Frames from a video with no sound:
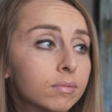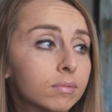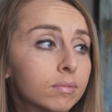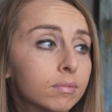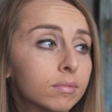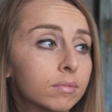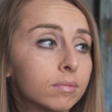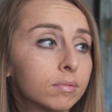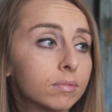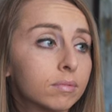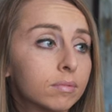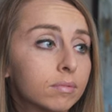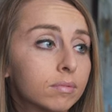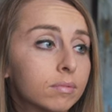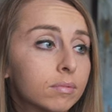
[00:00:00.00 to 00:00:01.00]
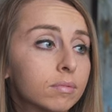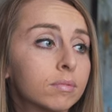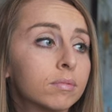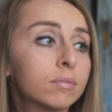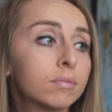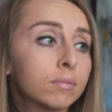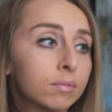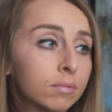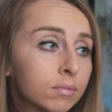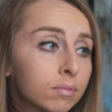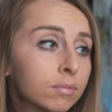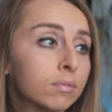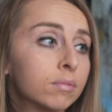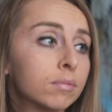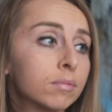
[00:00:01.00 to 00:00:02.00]

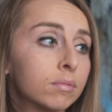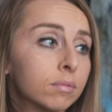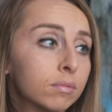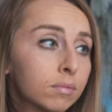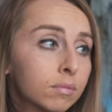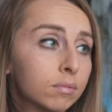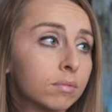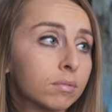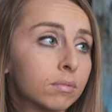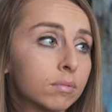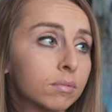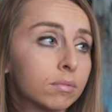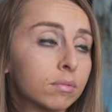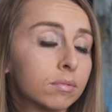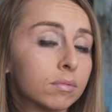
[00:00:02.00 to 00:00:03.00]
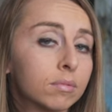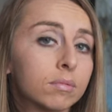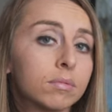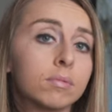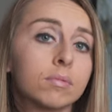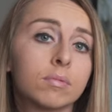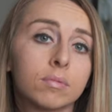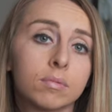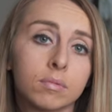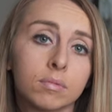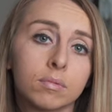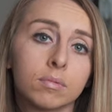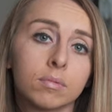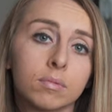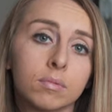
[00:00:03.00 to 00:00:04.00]

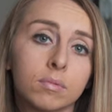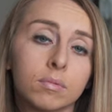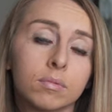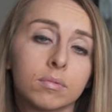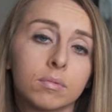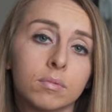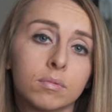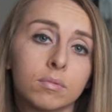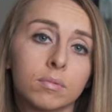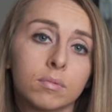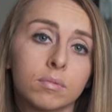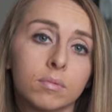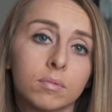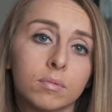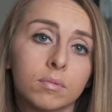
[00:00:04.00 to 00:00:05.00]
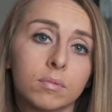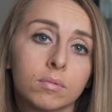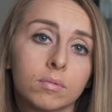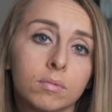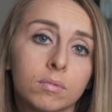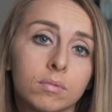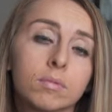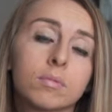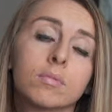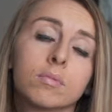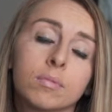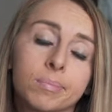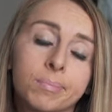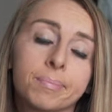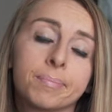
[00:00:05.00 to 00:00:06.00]

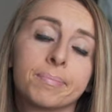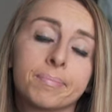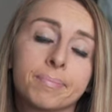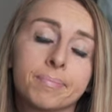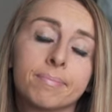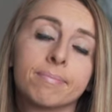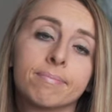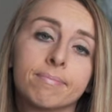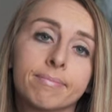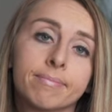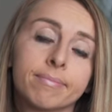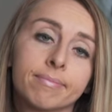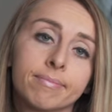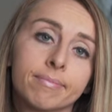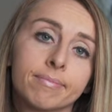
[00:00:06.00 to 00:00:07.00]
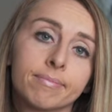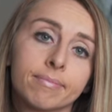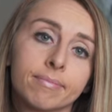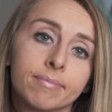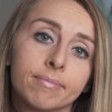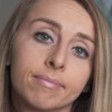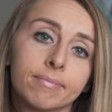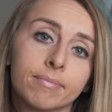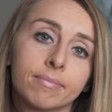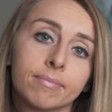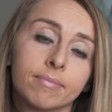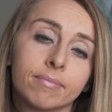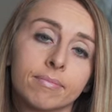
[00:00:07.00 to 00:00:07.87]
The person shown says nothing.